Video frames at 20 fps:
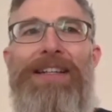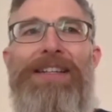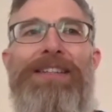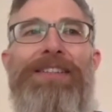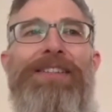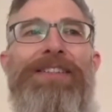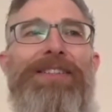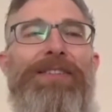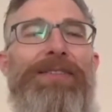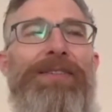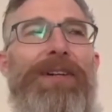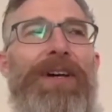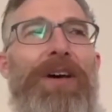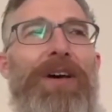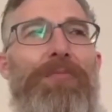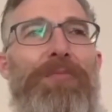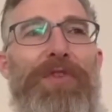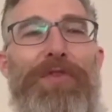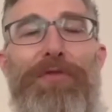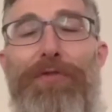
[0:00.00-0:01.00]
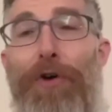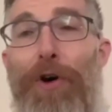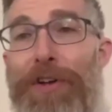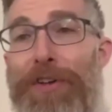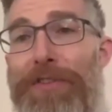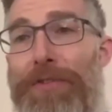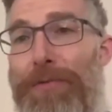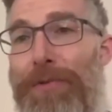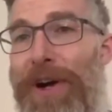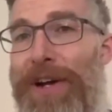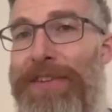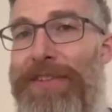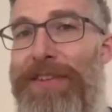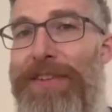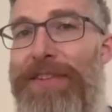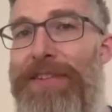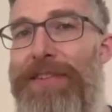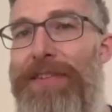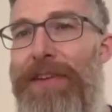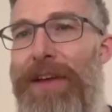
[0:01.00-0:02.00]
And before this
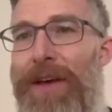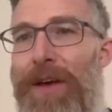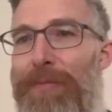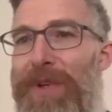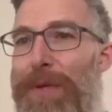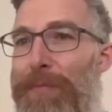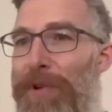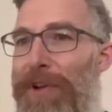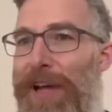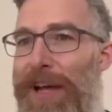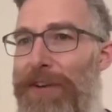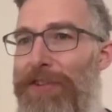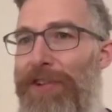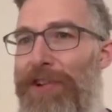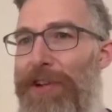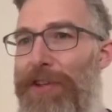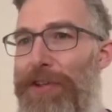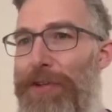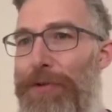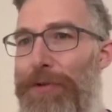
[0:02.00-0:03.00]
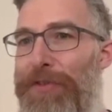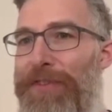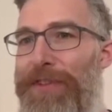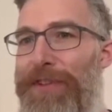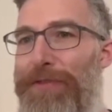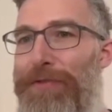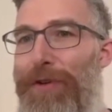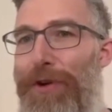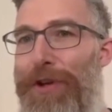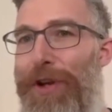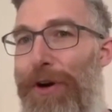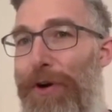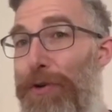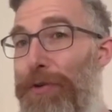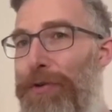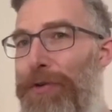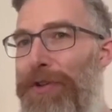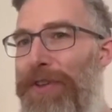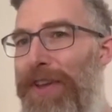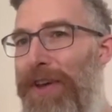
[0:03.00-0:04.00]
crisis, people actually used it
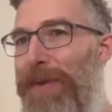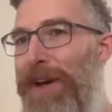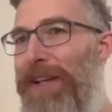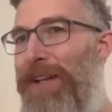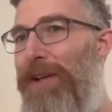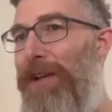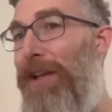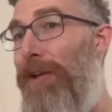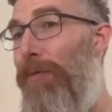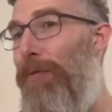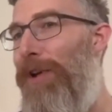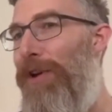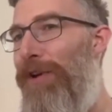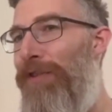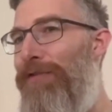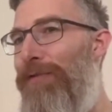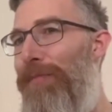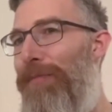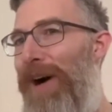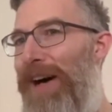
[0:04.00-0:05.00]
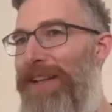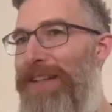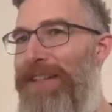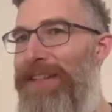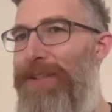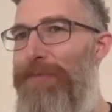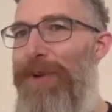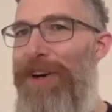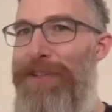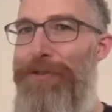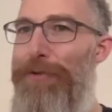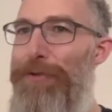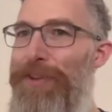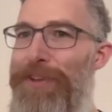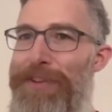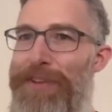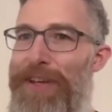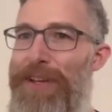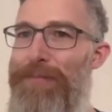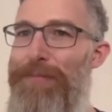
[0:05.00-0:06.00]
for their own good. They made a little bit of money
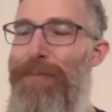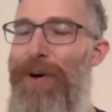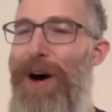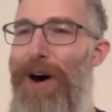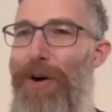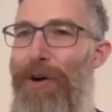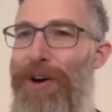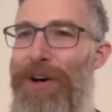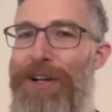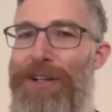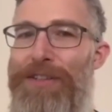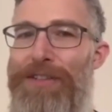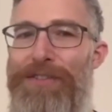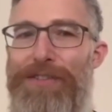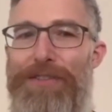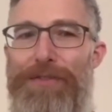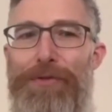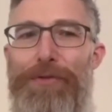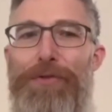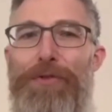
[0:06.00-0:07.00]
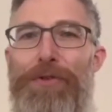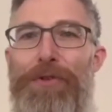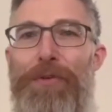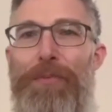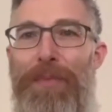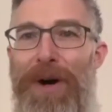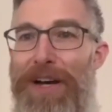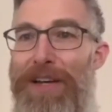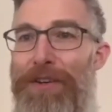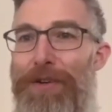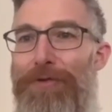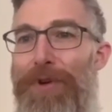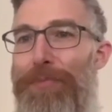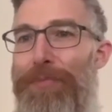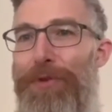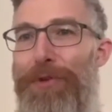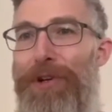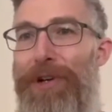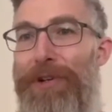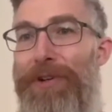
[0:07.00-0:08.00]
by using that power to
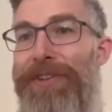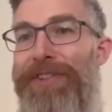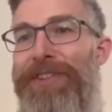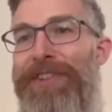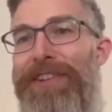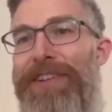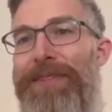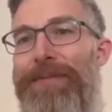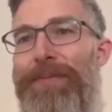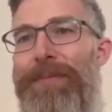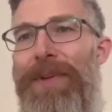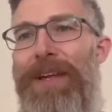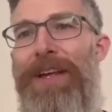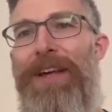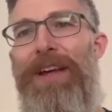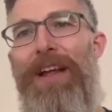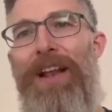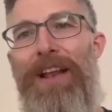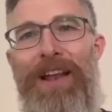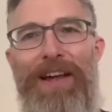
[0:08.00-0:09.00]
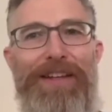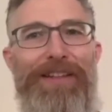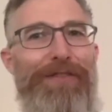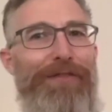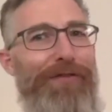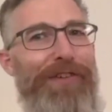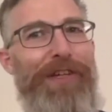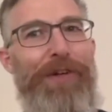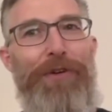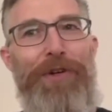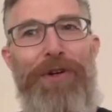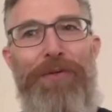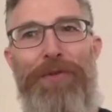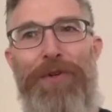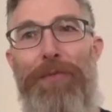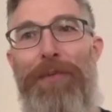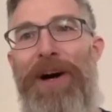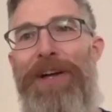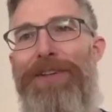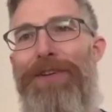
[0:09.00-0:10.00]
mine cryptocurrency, like
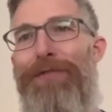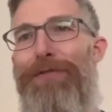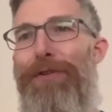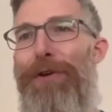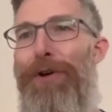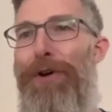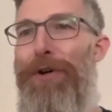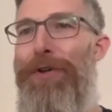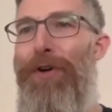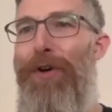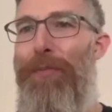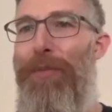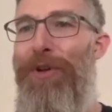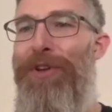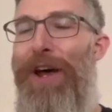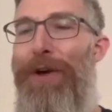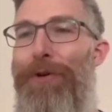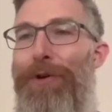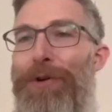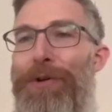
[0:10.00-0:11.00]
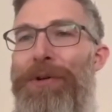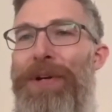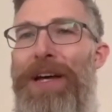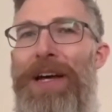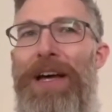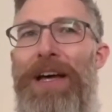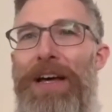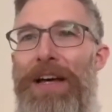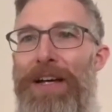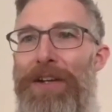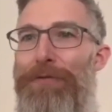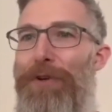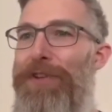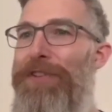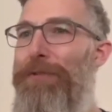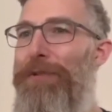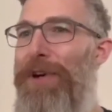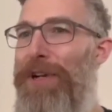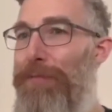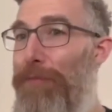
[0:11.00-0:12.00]
Ethereum, you might have heard, or Monero.
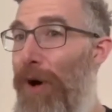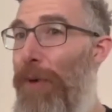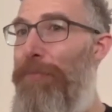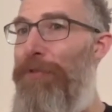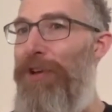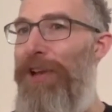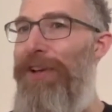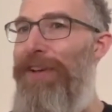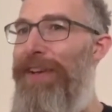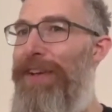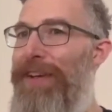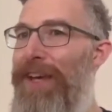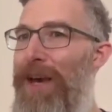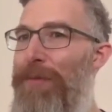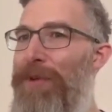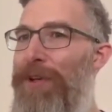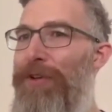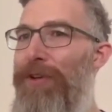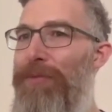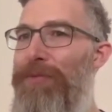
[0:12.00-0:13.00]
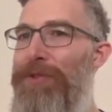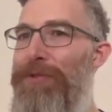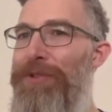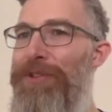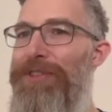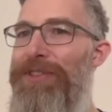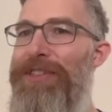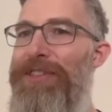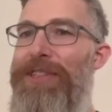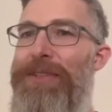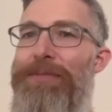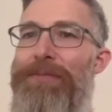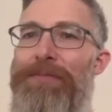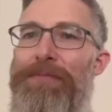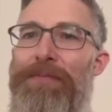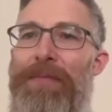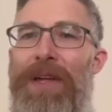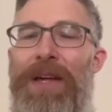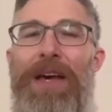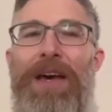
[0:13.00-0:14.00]
It was quite popular in the gaming
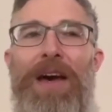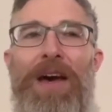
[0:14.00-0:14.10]
community.